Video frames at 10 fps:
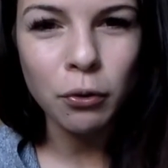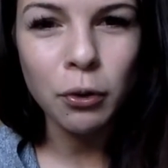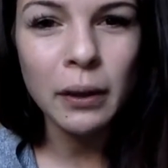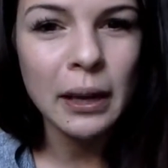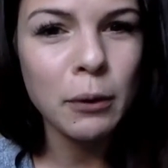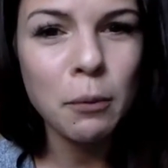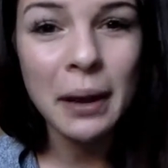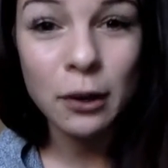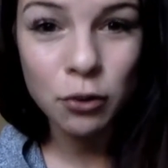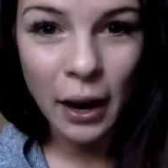You know, like when you
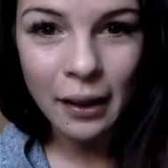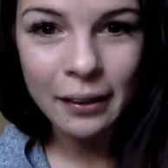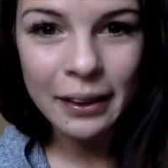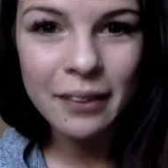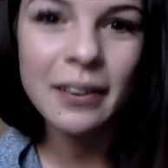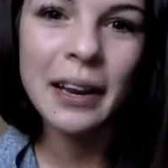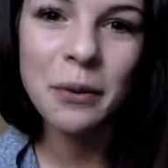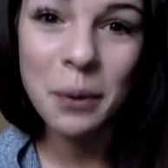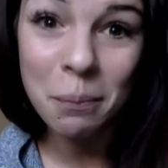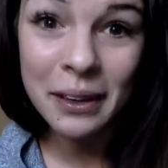make a checklist and you
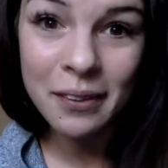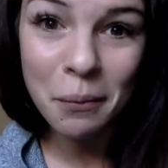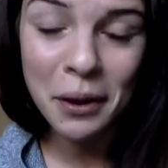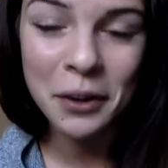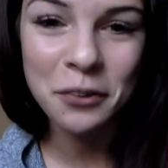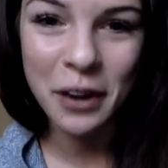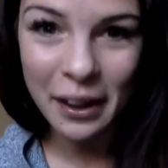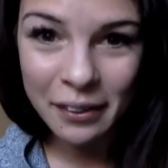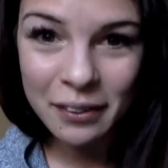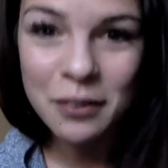complete something on your
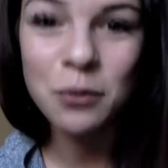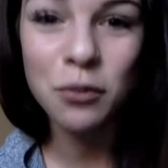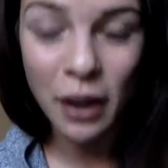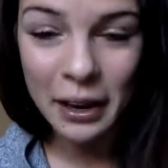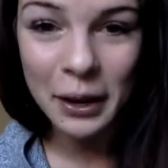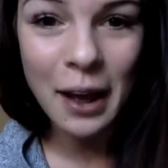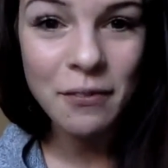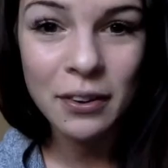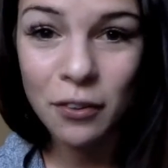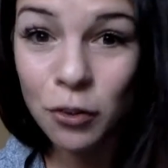checklist, you check it
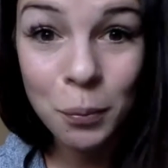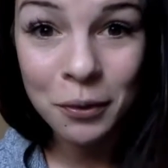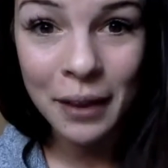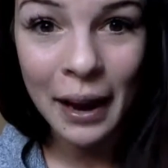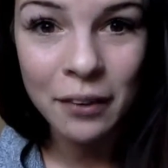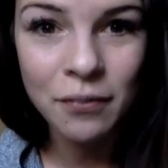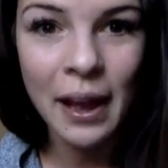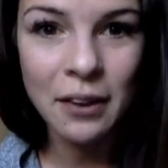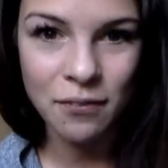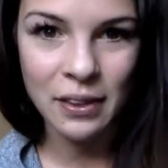off, it's a super
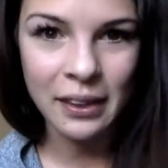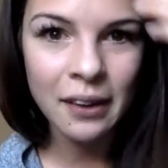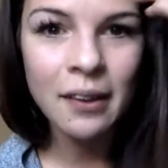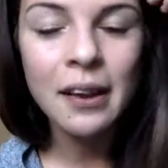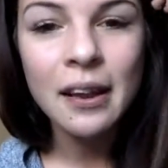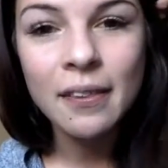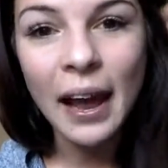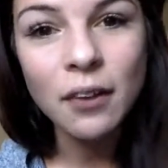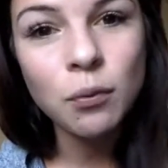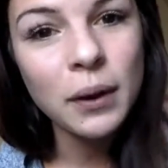satisfying feeling.
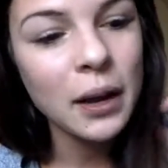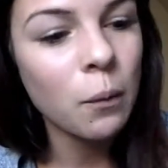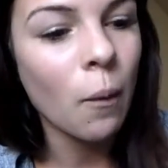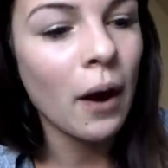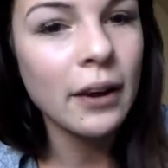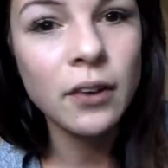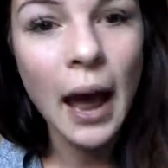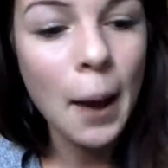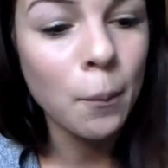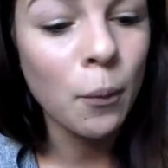That's what I want
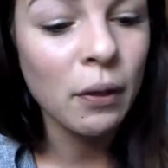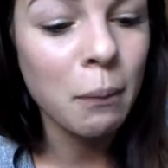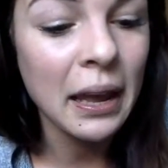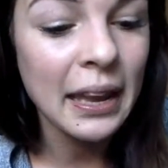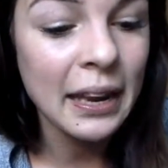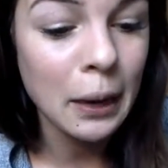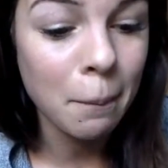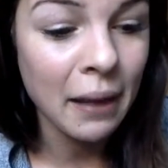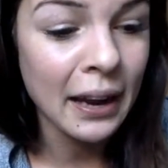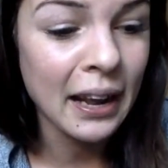with my eating
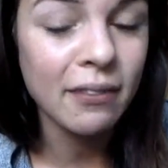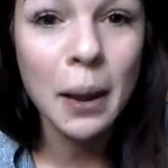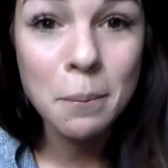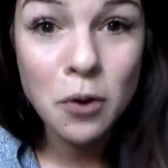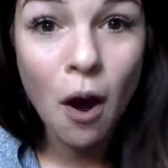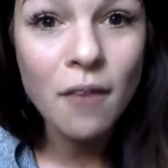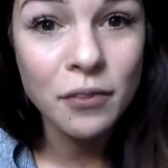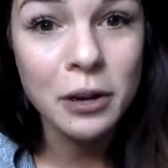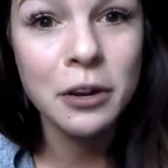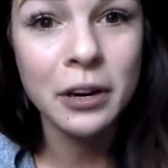plan, as I'm not
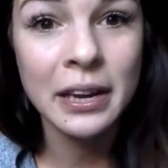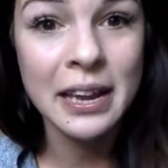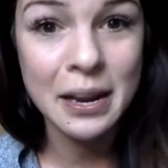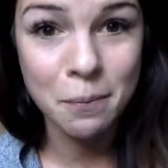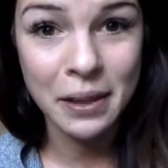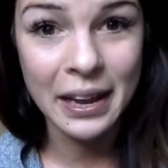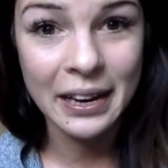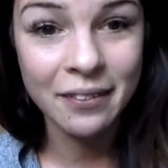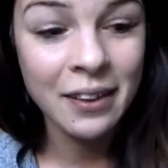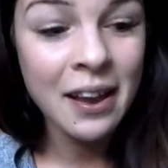very good at eating
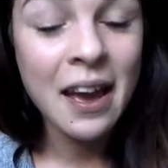plans.